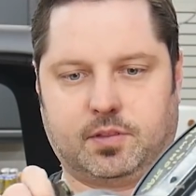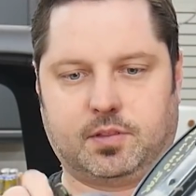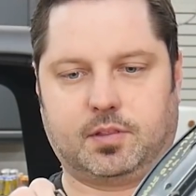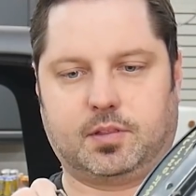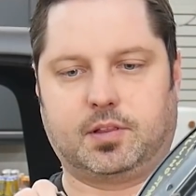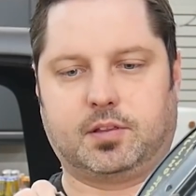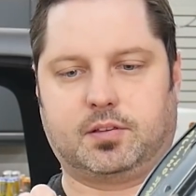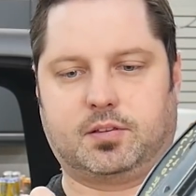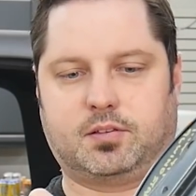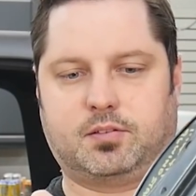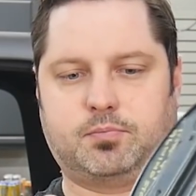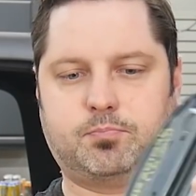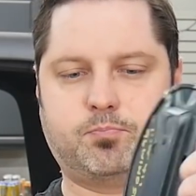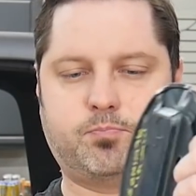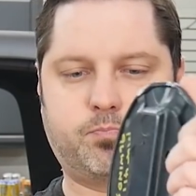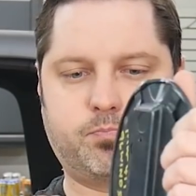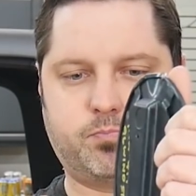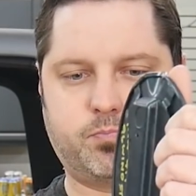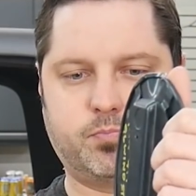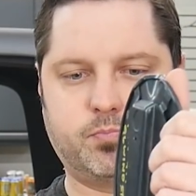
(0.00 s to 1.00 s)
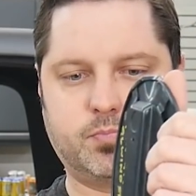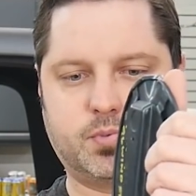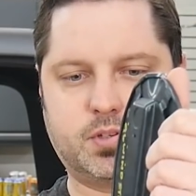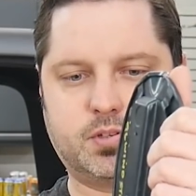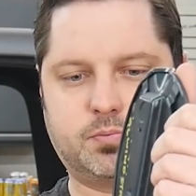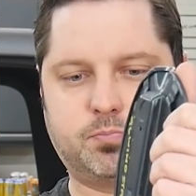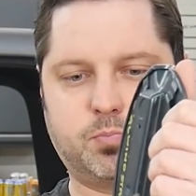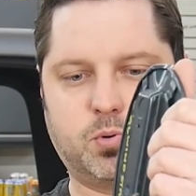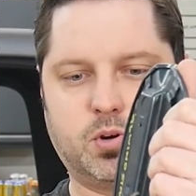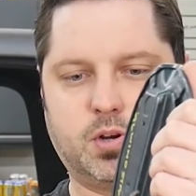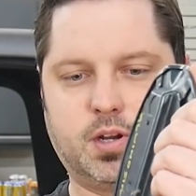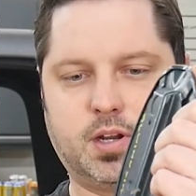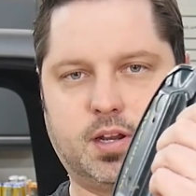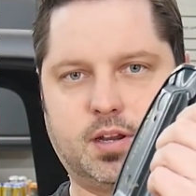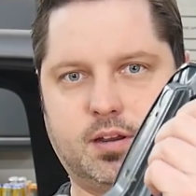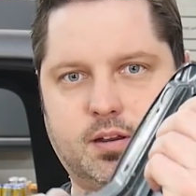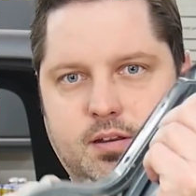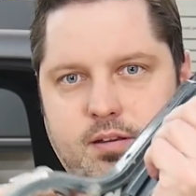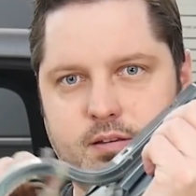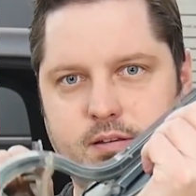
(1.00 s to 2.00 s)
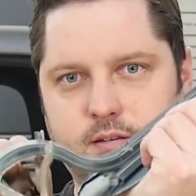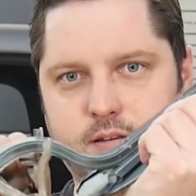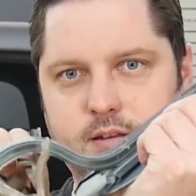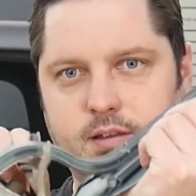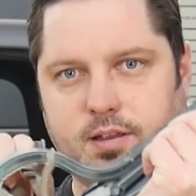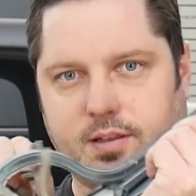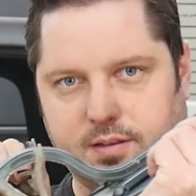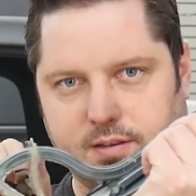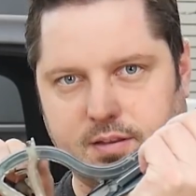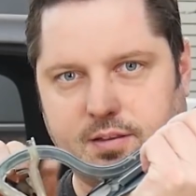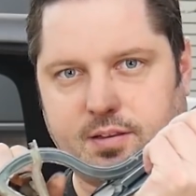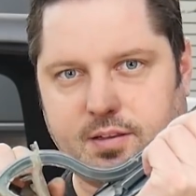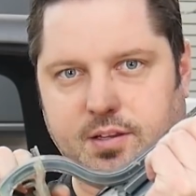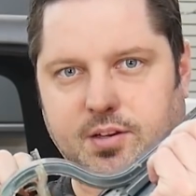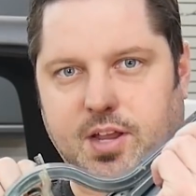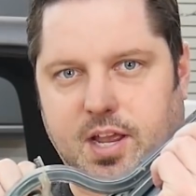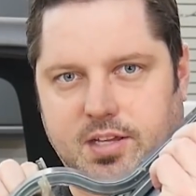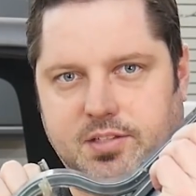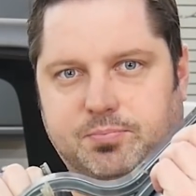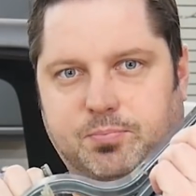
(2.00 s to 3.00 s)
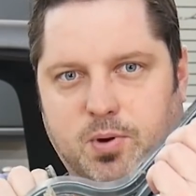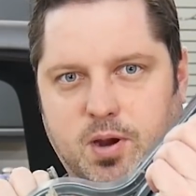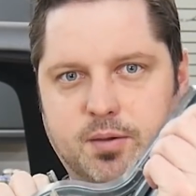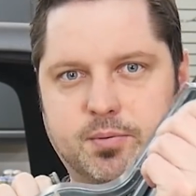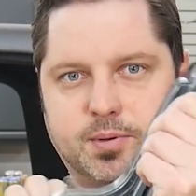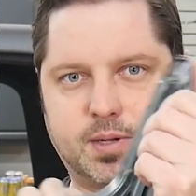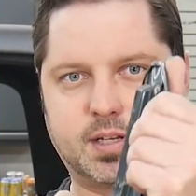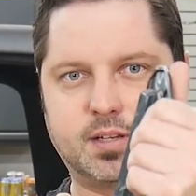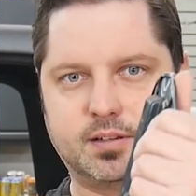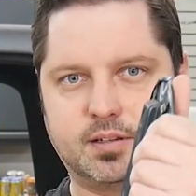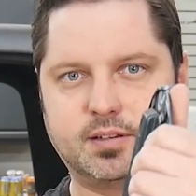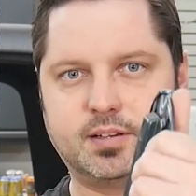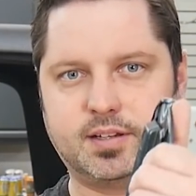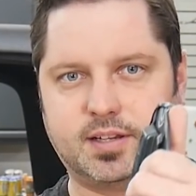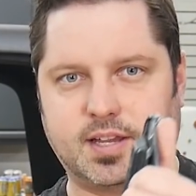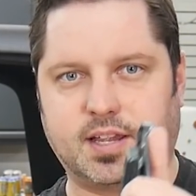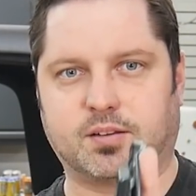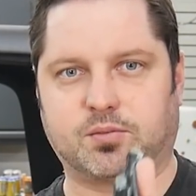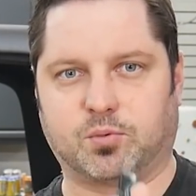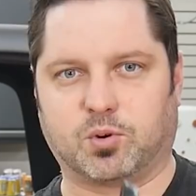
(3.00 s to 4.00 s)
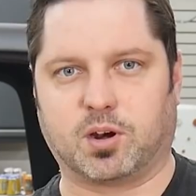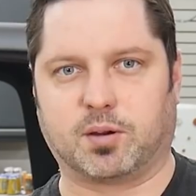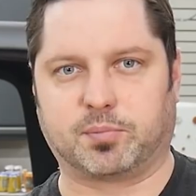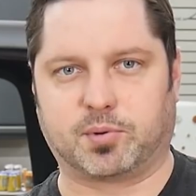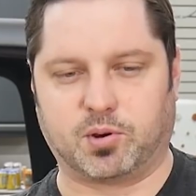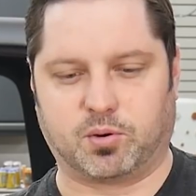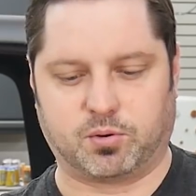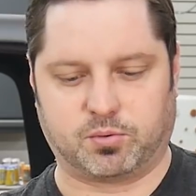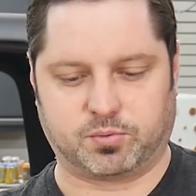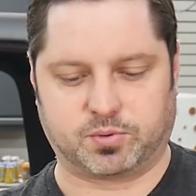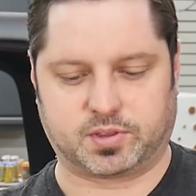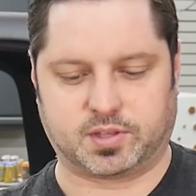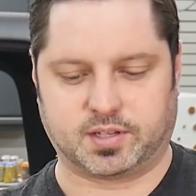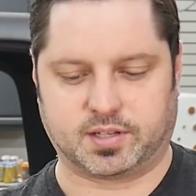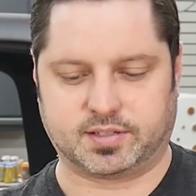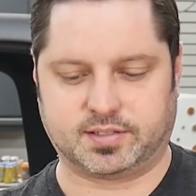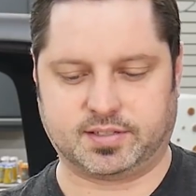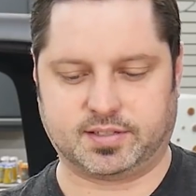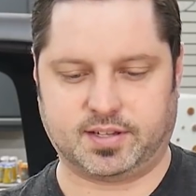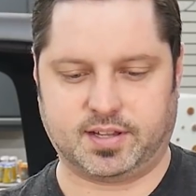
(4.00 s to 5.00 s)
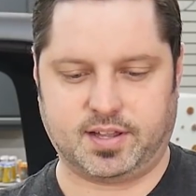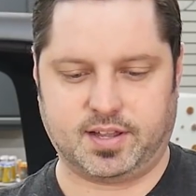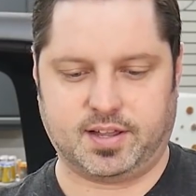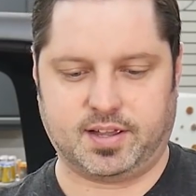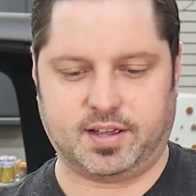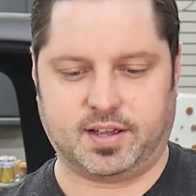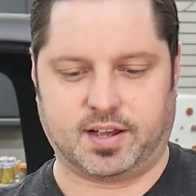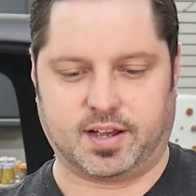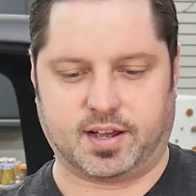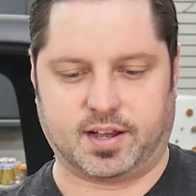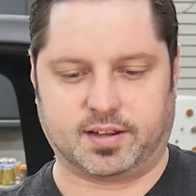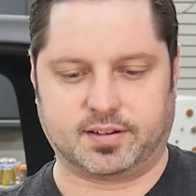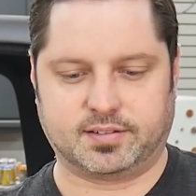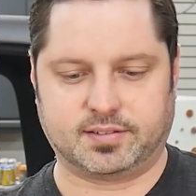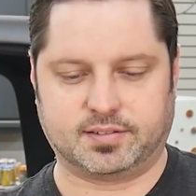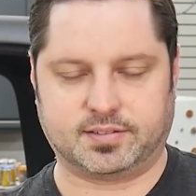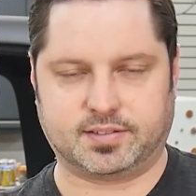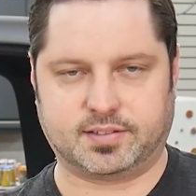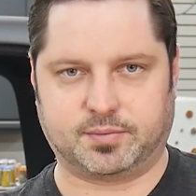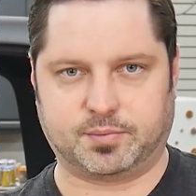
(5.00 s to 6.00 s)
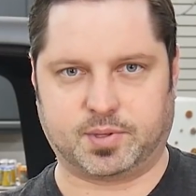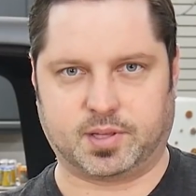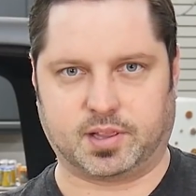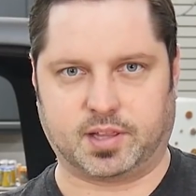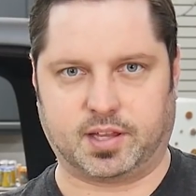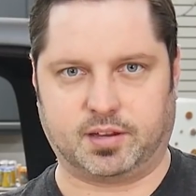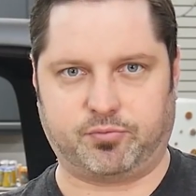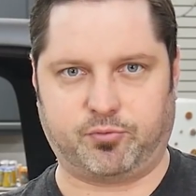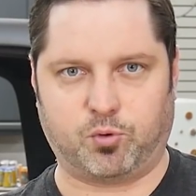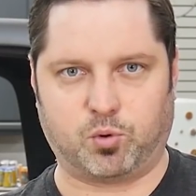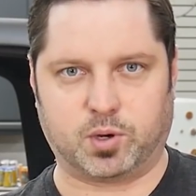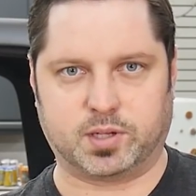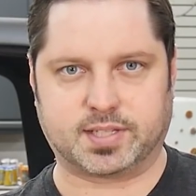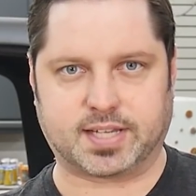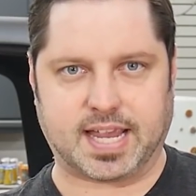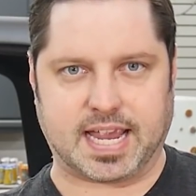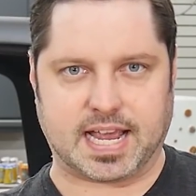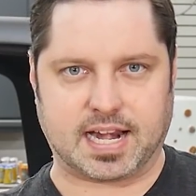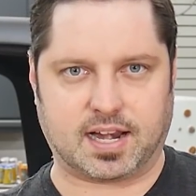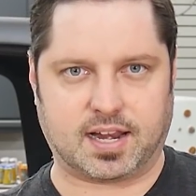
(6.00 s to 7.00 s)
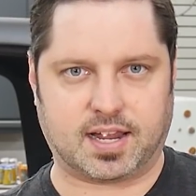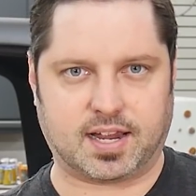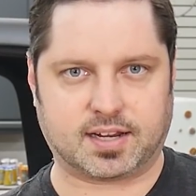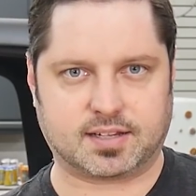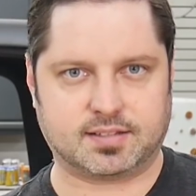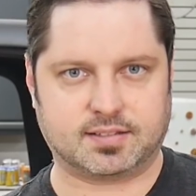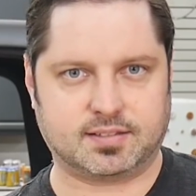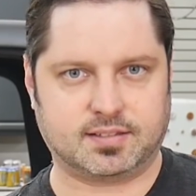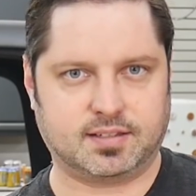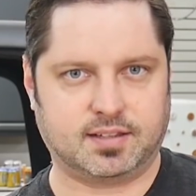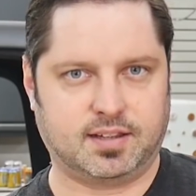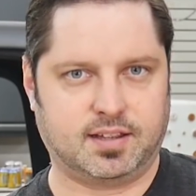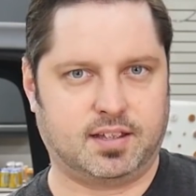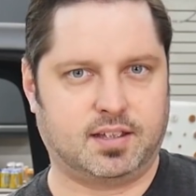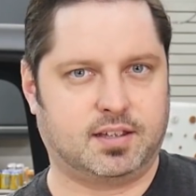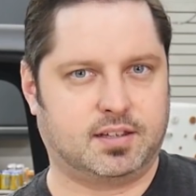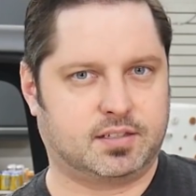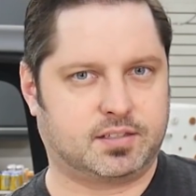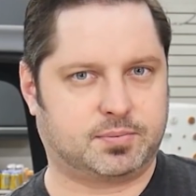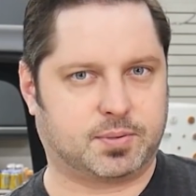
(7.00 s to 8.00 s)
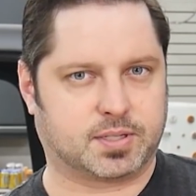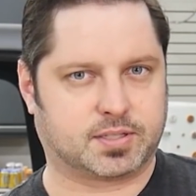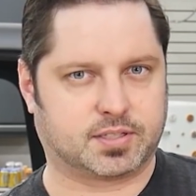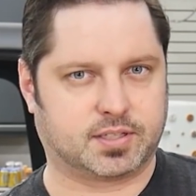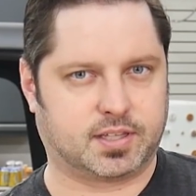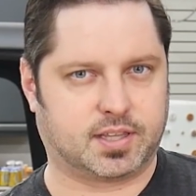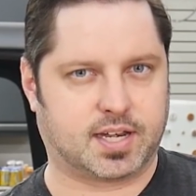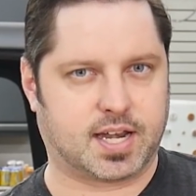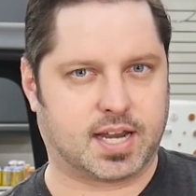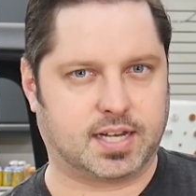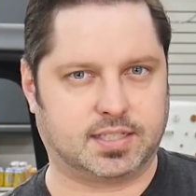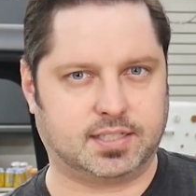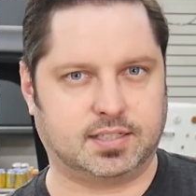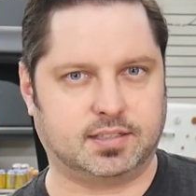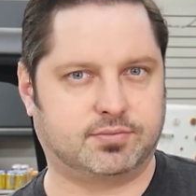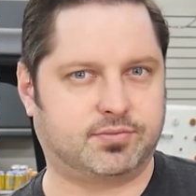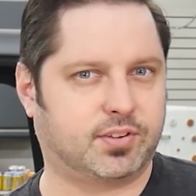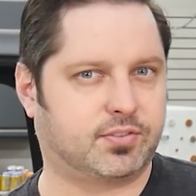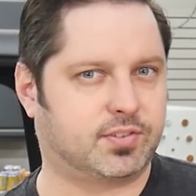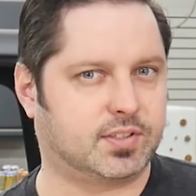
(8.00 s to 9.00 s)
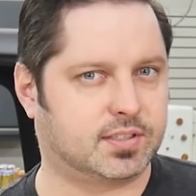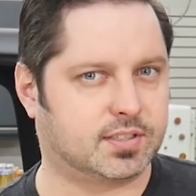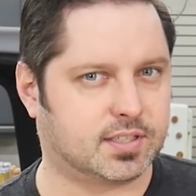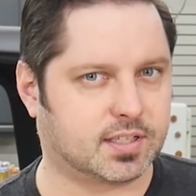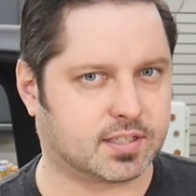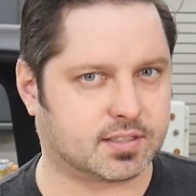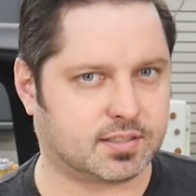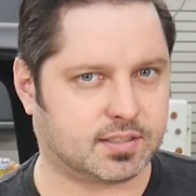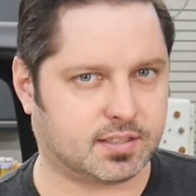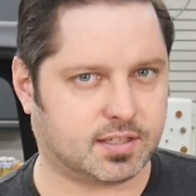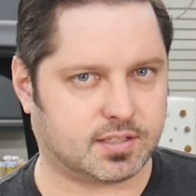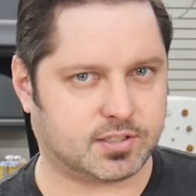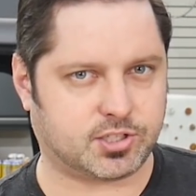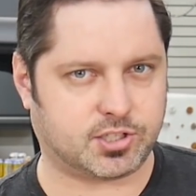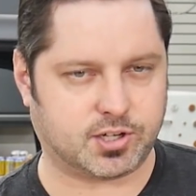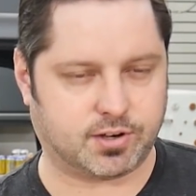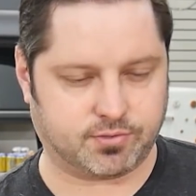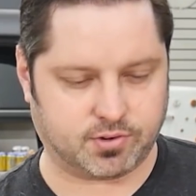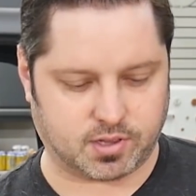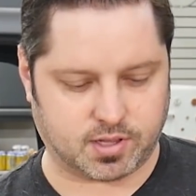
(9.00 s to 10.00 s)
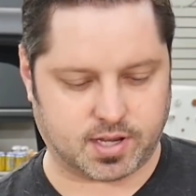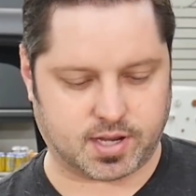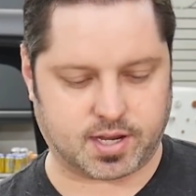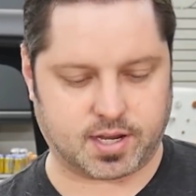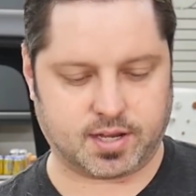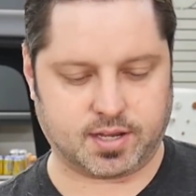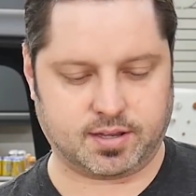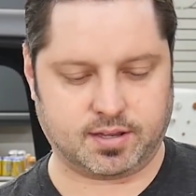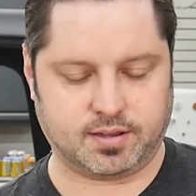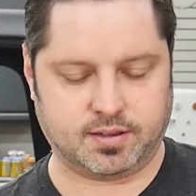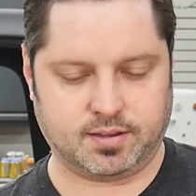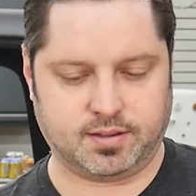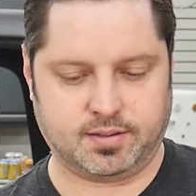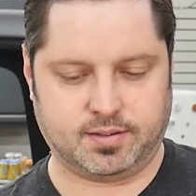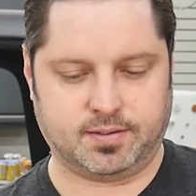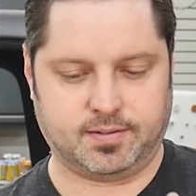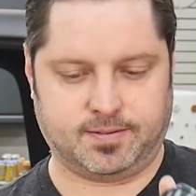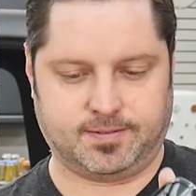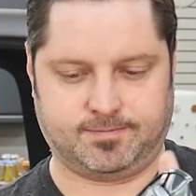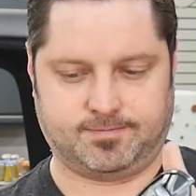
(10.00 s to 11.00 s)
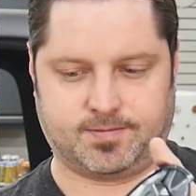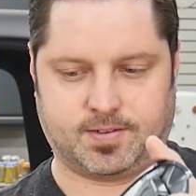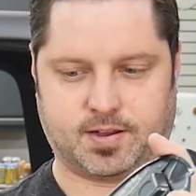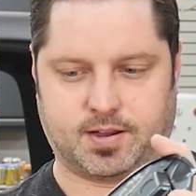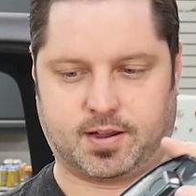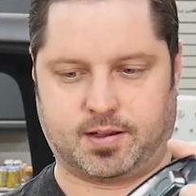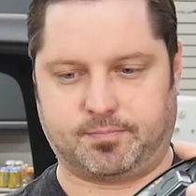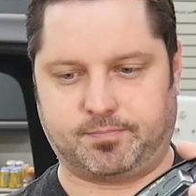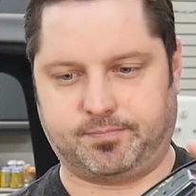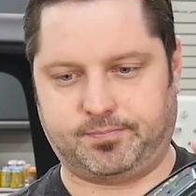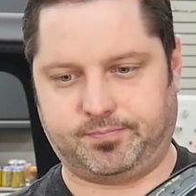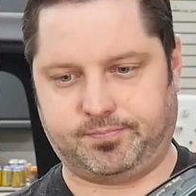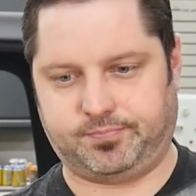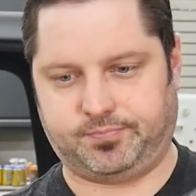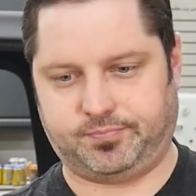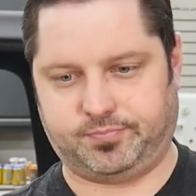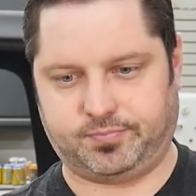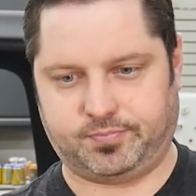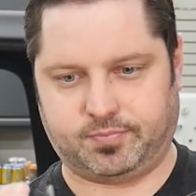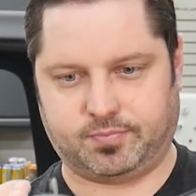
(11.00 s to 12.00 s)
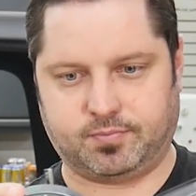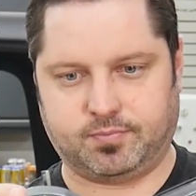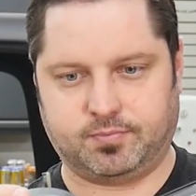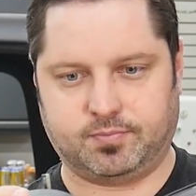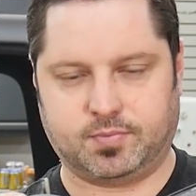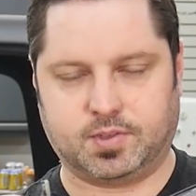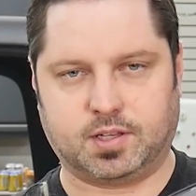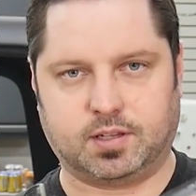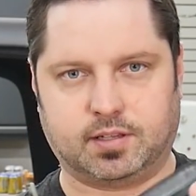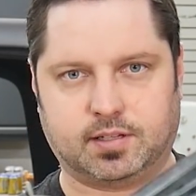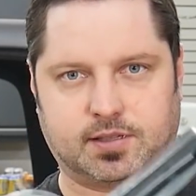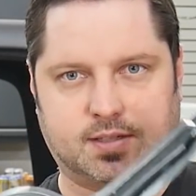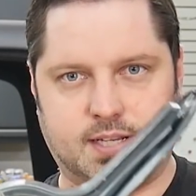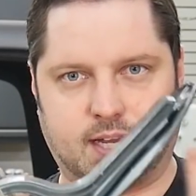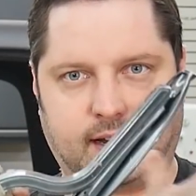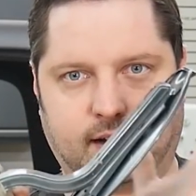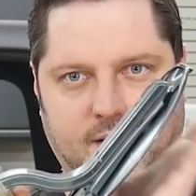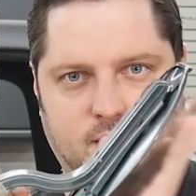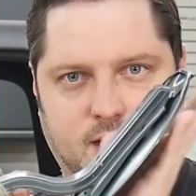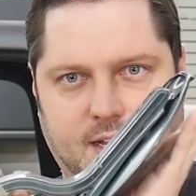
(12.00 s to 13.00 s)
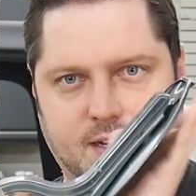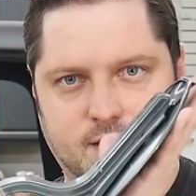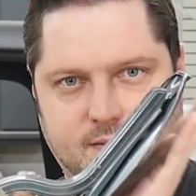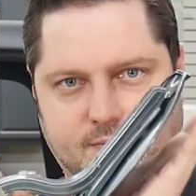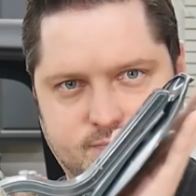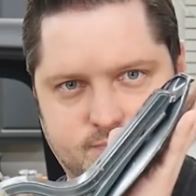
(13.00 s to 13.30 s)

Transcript: This spring. You guys probably getting where I'm going with this. Some of the late 40s Cadillacs, especially the 1956 Chevrolet. Yeah, tail light.